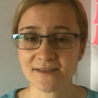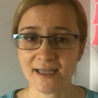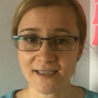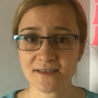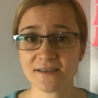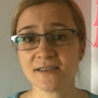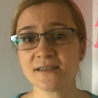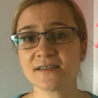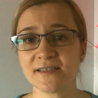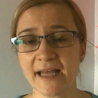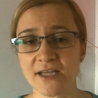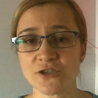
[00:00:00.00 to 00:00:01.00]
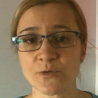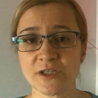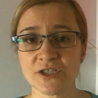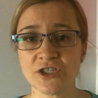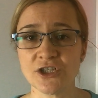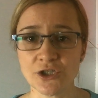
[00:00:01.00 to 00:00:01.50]
That's this stage
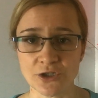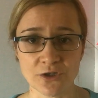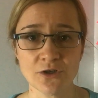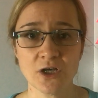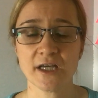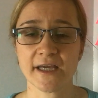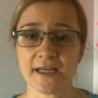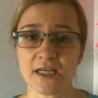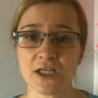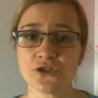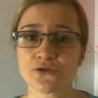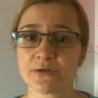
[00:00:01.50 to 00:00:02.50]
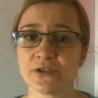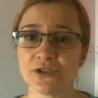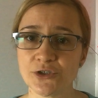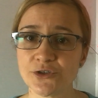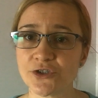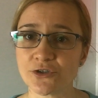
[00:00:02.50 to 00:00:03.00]
when you can
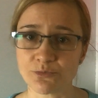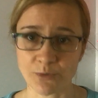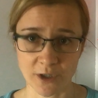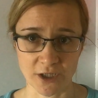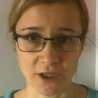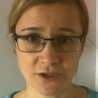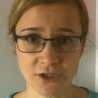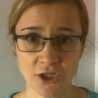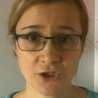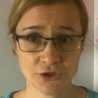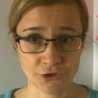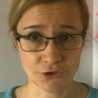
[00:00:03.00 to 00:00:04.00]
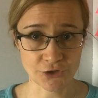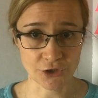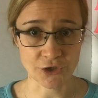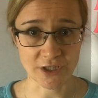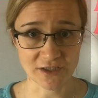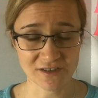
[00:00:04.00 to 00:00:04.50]
introduce these words to
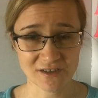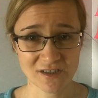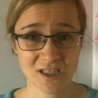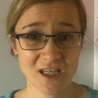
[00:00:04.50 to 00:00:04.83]
students.